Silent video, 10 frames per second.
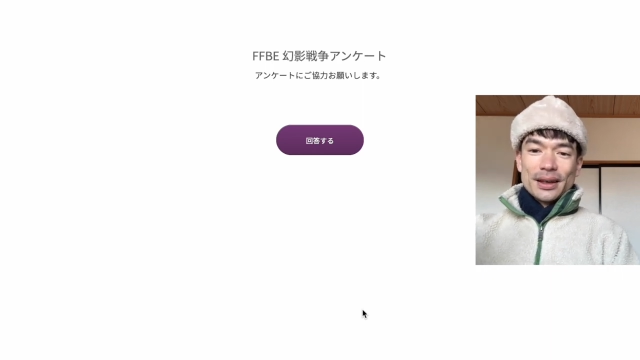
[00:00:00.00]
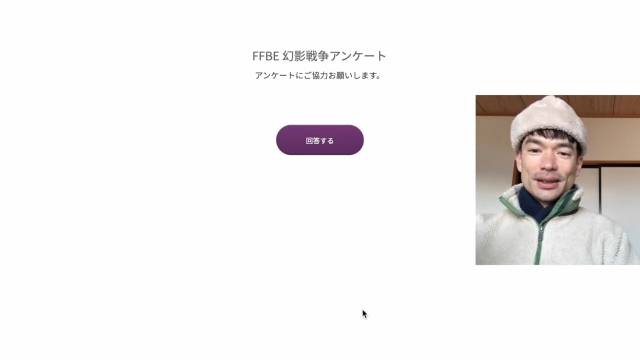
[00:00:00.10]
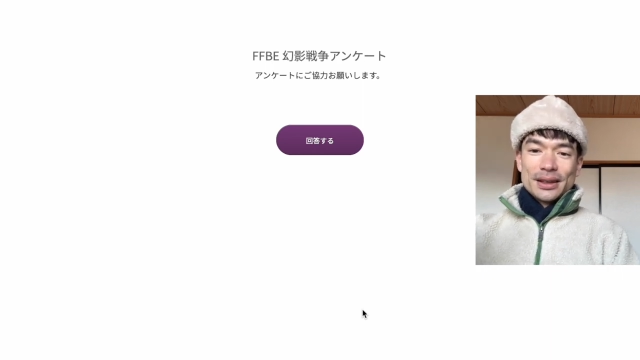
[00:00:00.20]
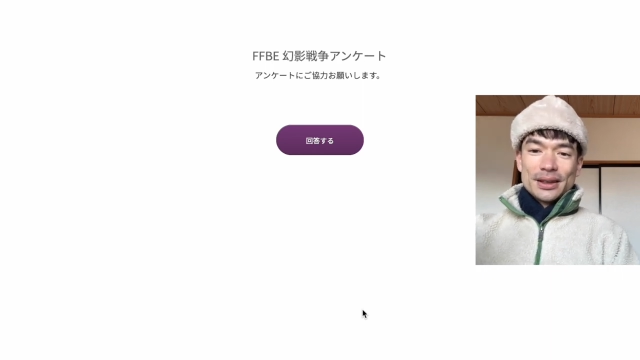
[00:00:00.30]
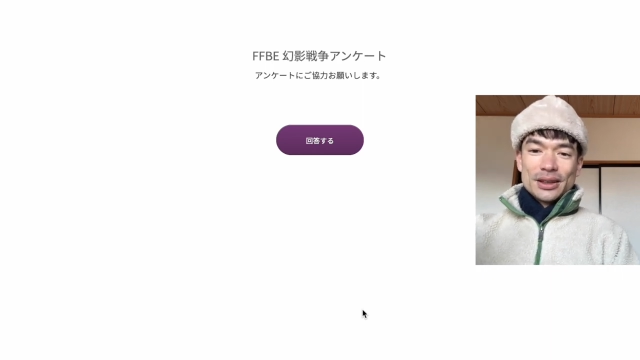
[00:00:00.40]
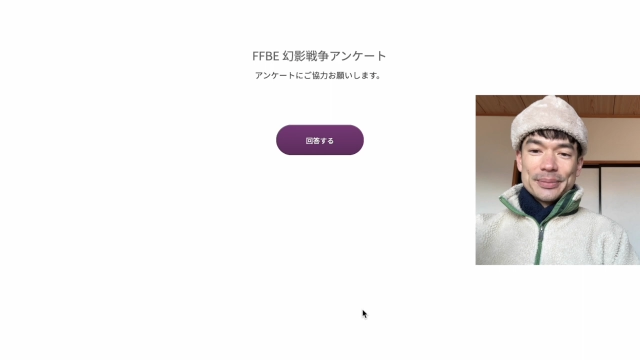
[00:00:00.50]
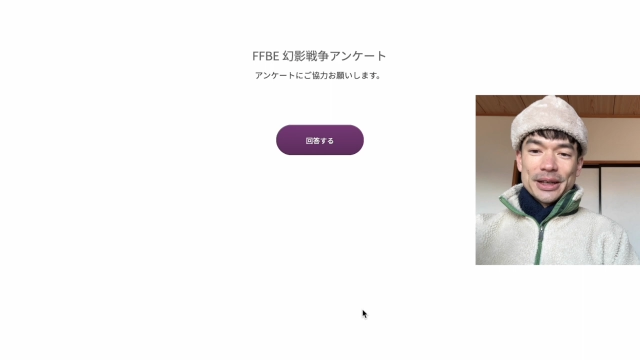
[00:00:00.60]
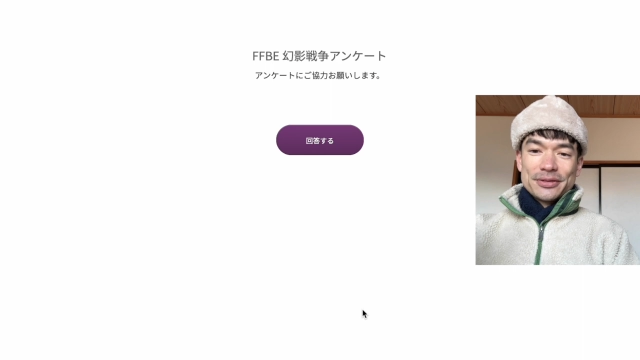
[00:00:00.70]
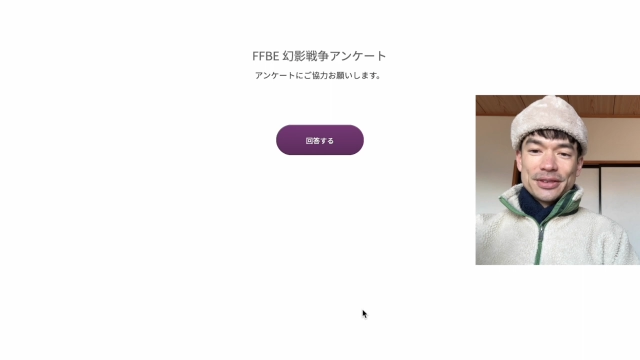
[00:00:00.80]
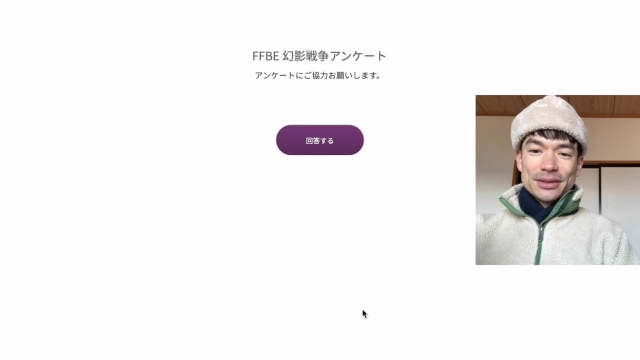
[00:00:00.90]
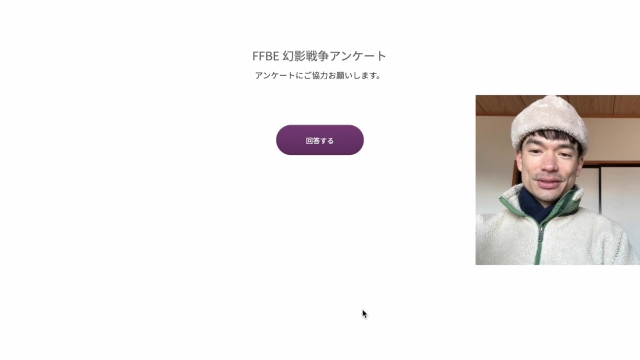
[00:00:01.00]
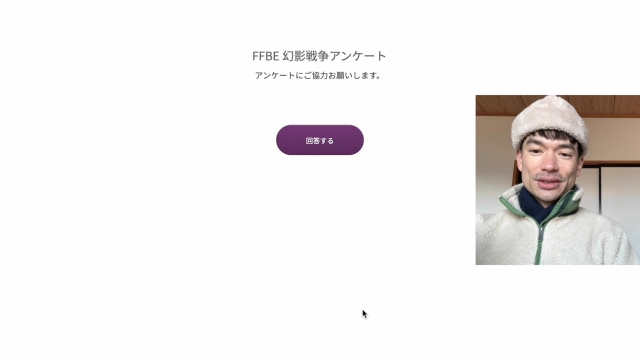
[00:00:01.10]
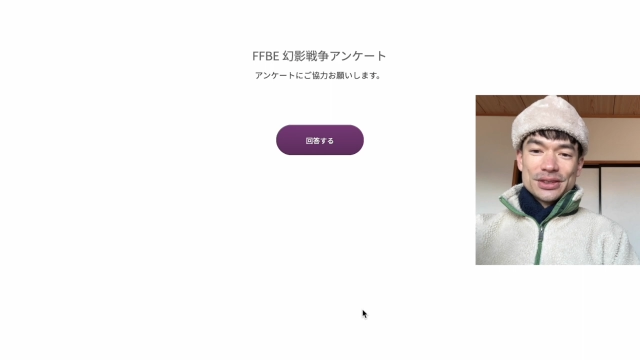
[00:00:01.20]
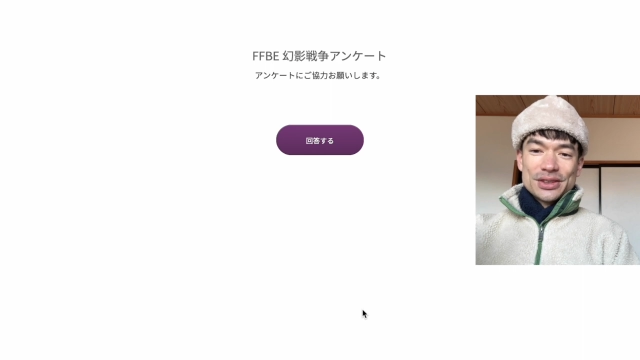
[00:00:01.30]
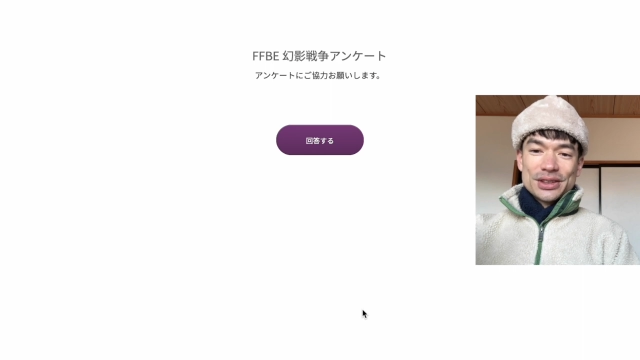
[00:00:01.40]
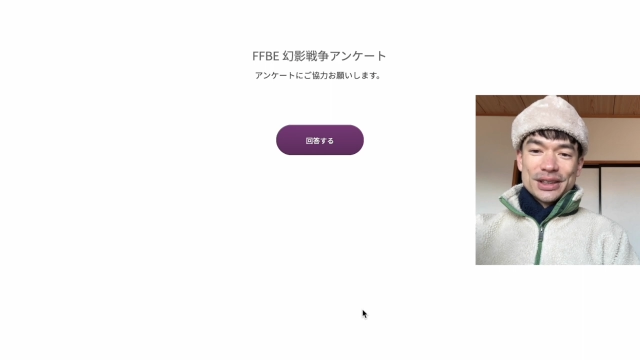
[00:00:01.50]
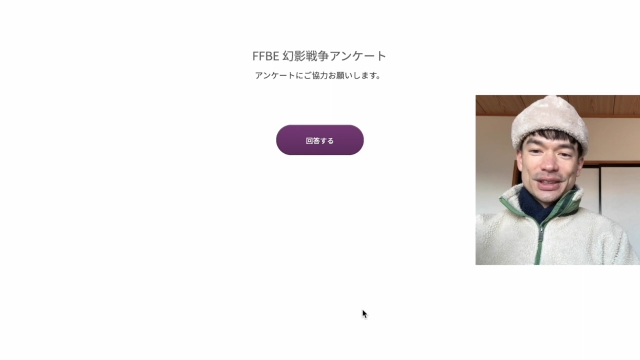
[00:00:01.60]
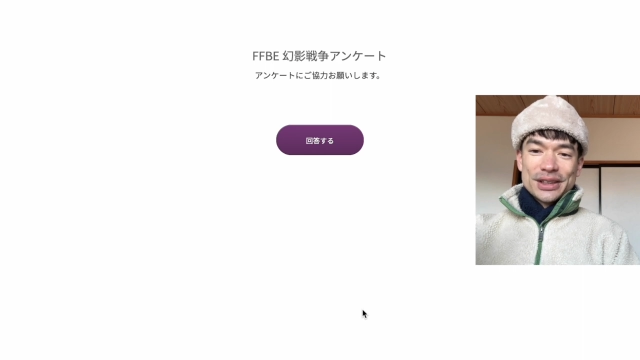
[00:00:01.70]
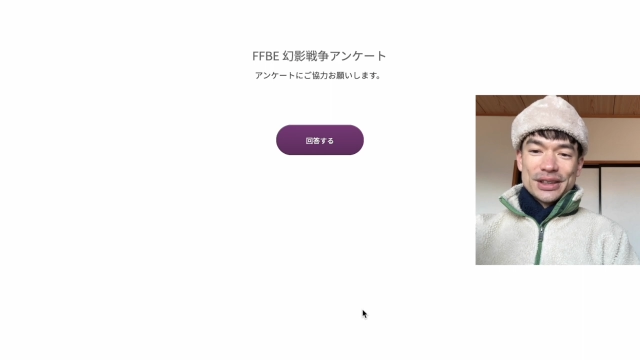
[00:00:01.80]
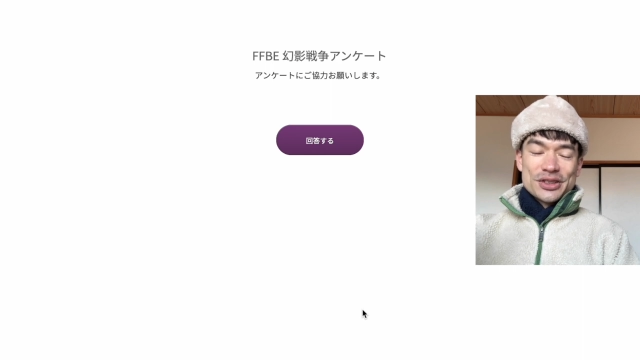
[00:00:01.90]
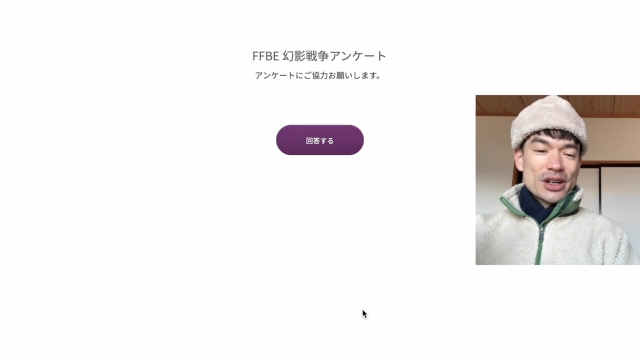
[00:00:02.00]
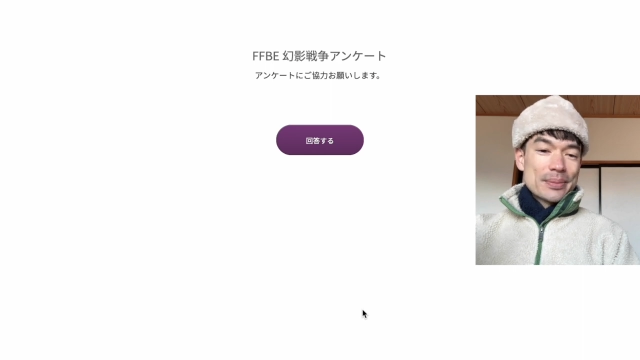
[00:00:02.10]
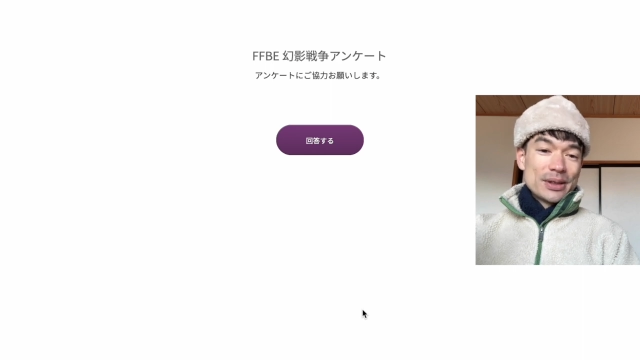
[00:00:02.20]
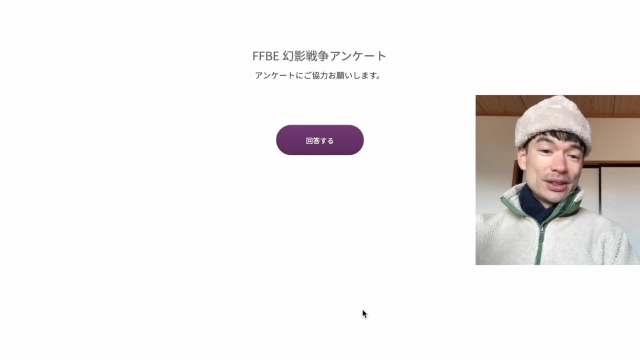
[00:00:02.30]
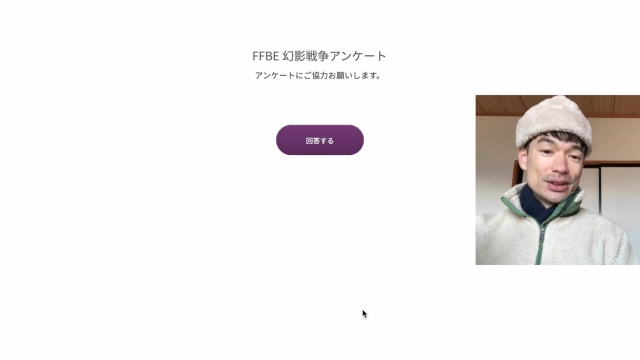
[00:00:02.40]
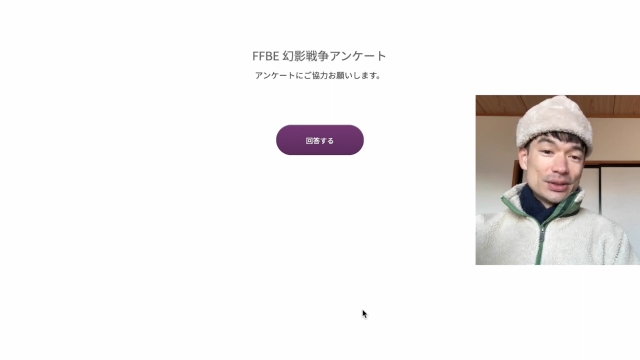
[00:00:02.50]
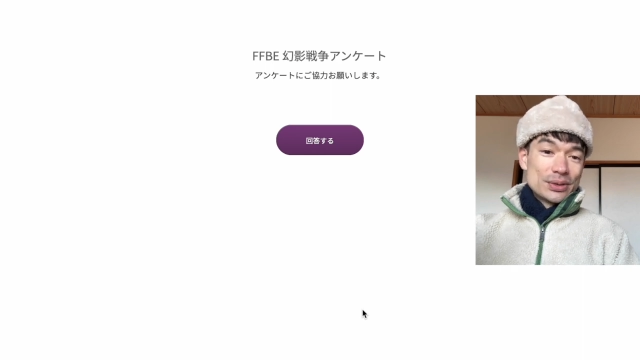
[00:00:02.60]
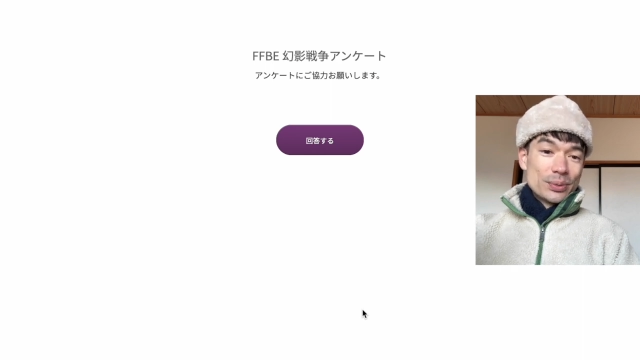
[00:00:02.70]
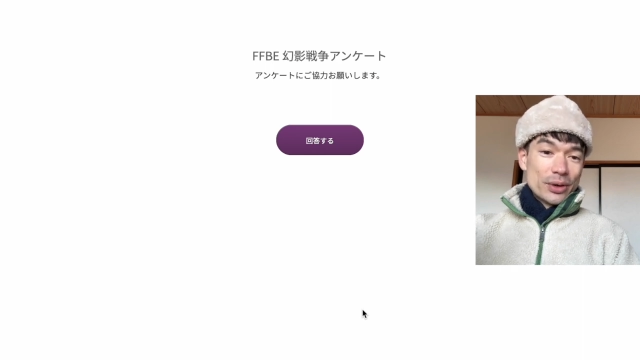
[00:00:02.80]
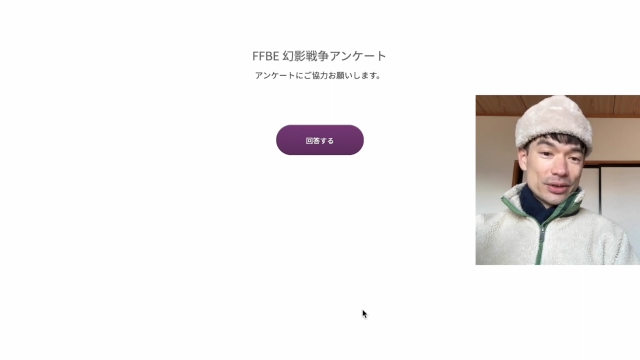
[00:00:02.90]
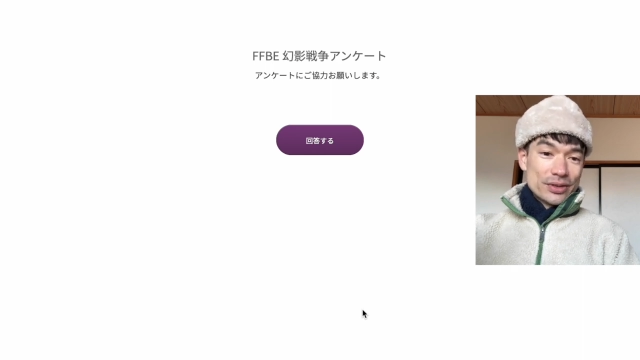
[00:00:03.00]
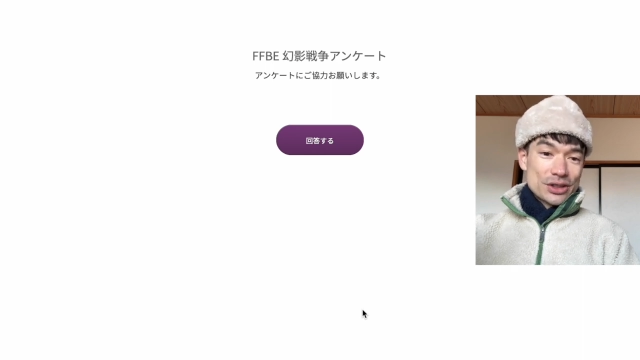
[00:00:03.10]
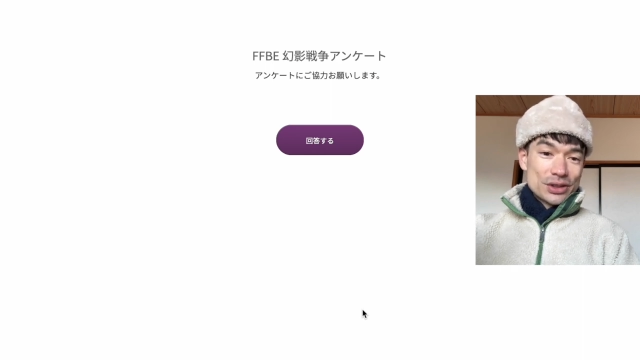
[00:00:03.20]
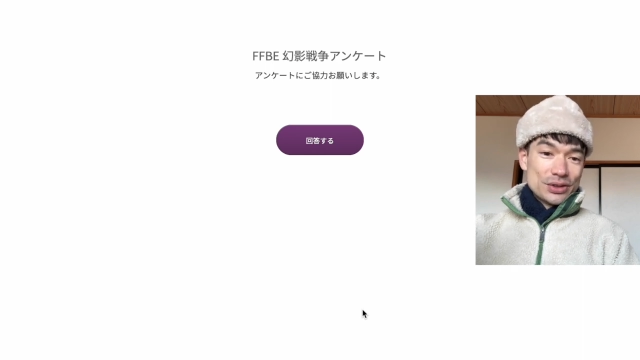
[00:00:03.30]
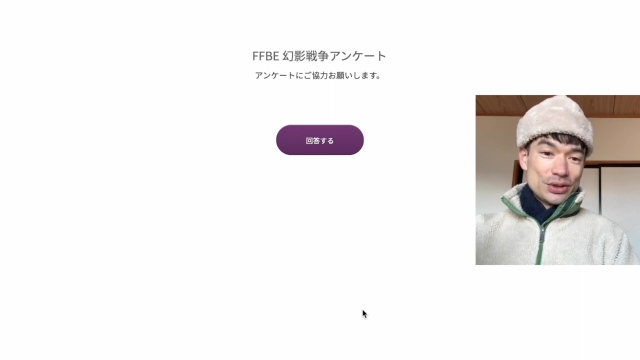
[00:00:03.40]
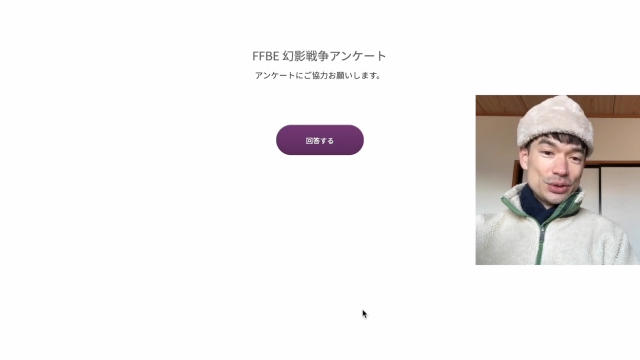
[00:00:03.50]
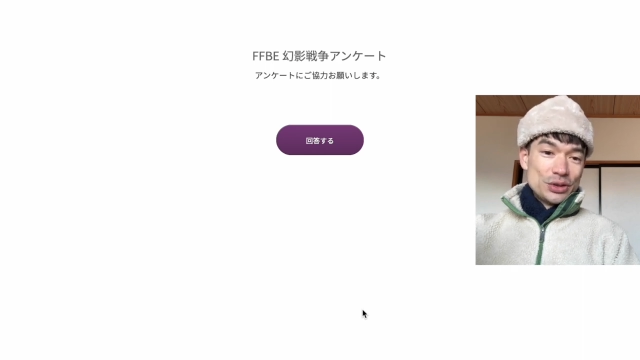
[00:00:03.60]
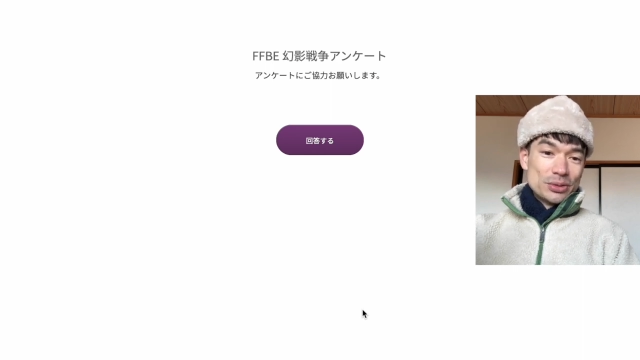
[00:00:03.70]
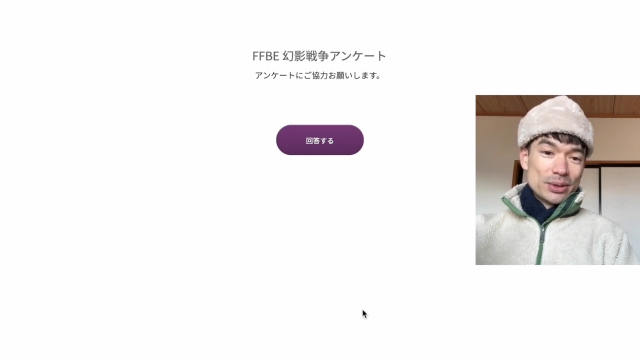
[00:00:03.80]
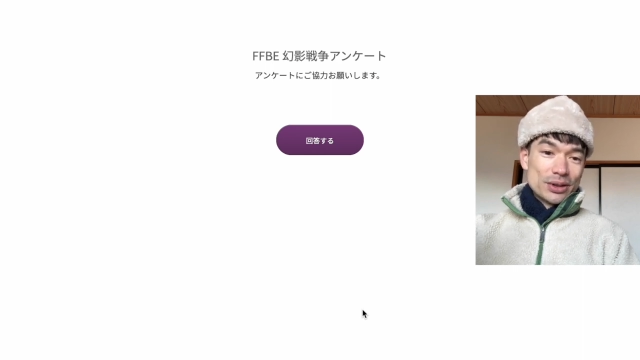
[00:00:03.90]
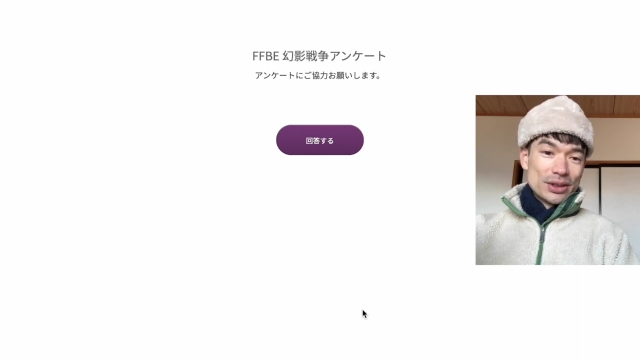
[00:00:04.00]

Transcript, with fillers: And then uh, my favorite uh, Japanese War of the Visions YouTuber